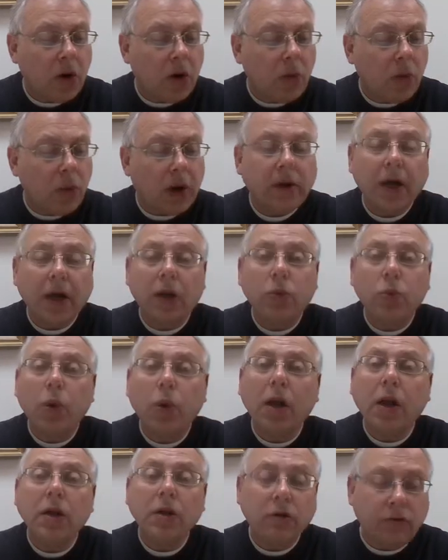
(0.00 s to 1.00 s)
When that
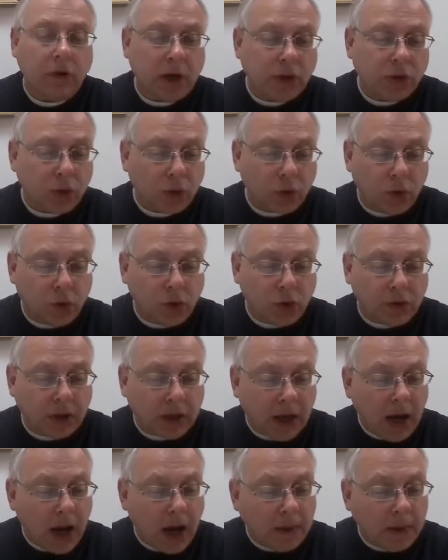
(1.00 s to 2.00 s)
one great scorer
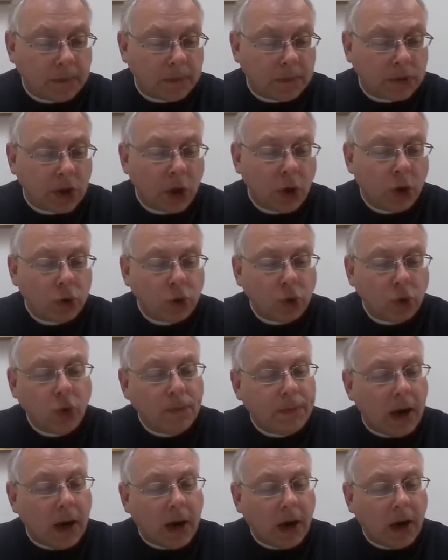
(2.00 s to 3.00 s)
comes to
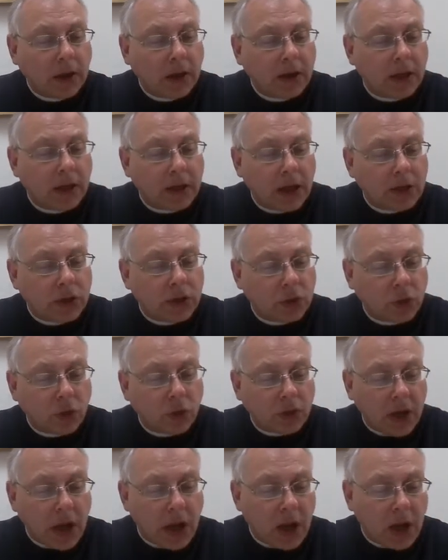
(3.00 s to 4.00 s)
mark against
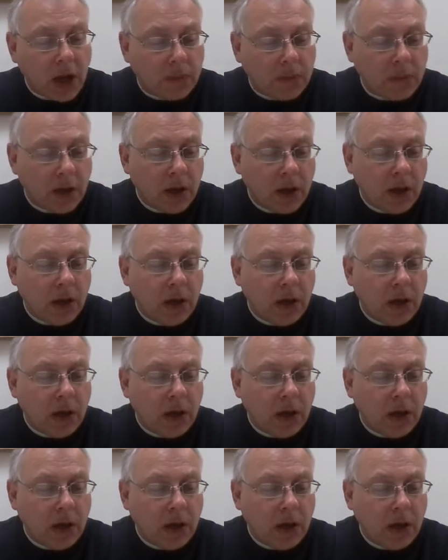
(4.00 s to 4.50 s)
your name,